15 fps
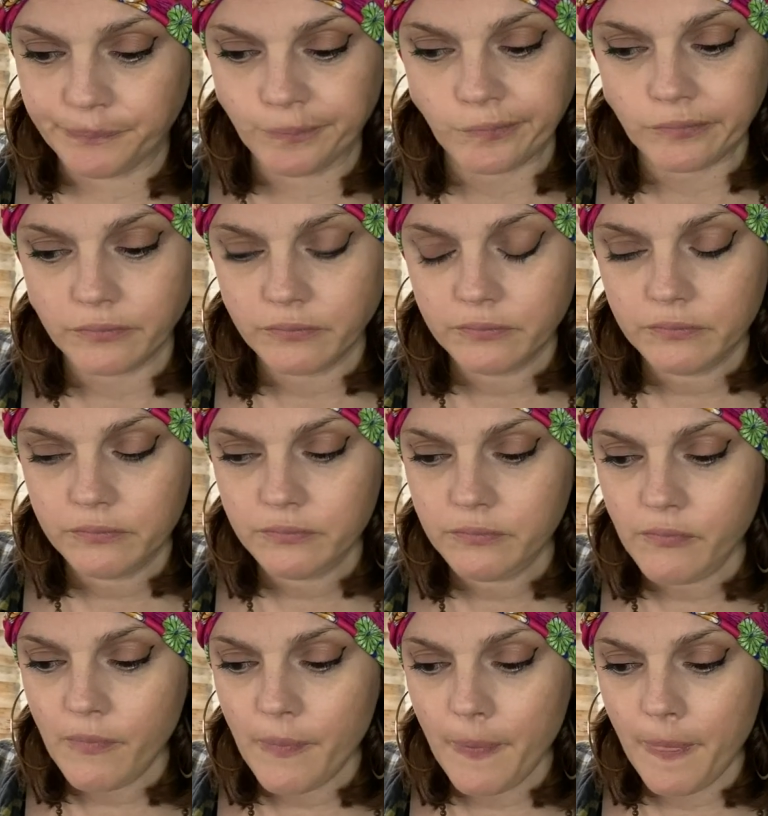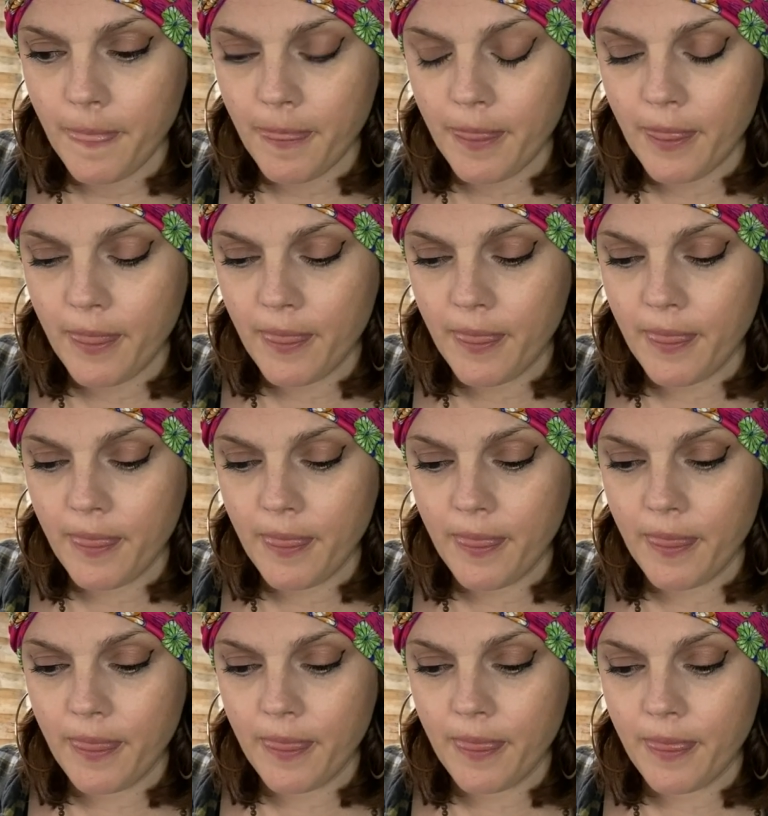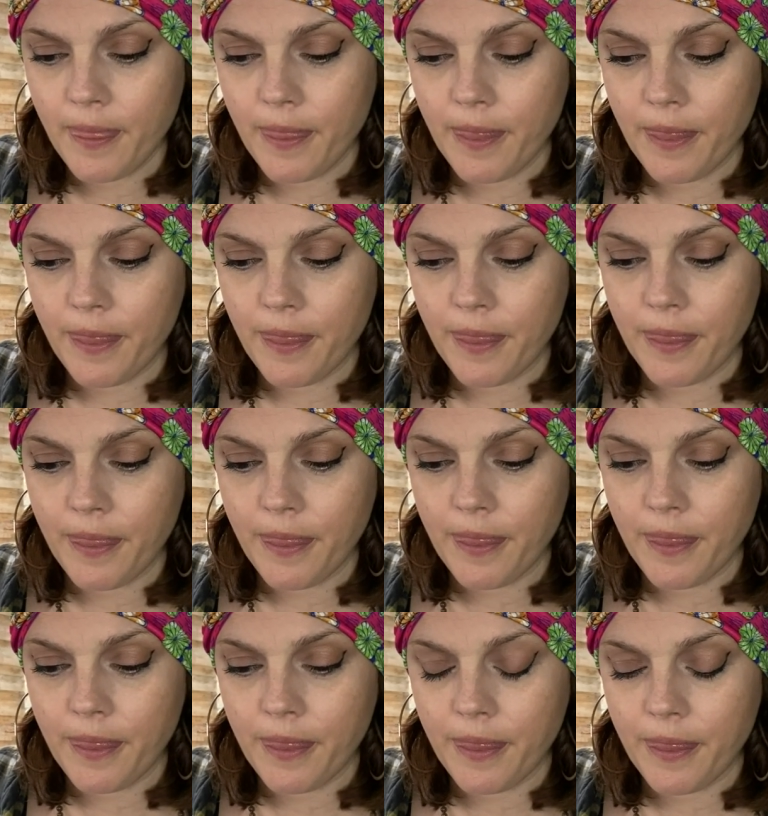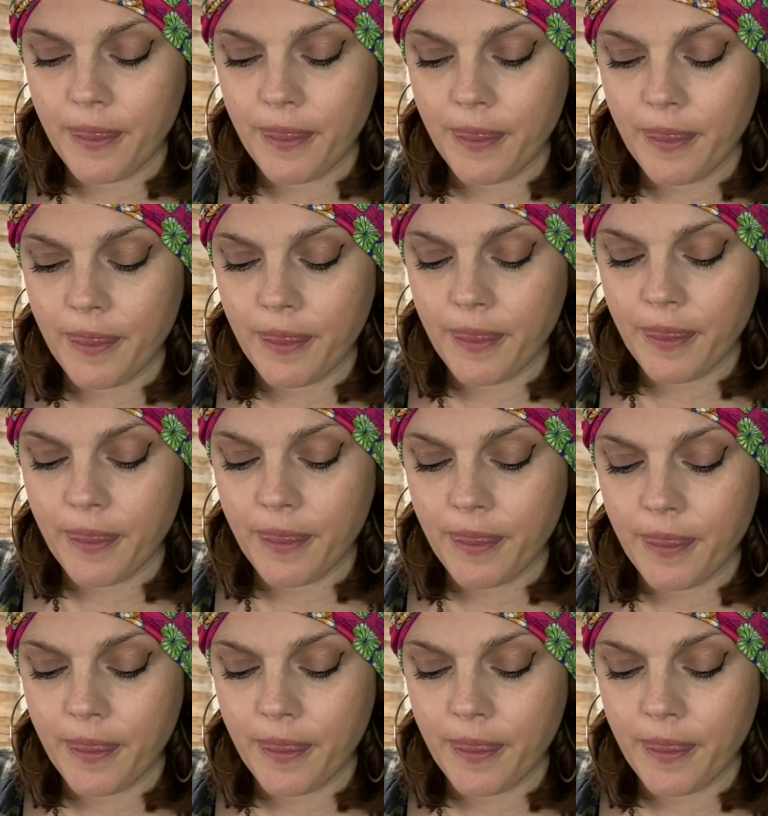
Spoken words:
(no one is talking)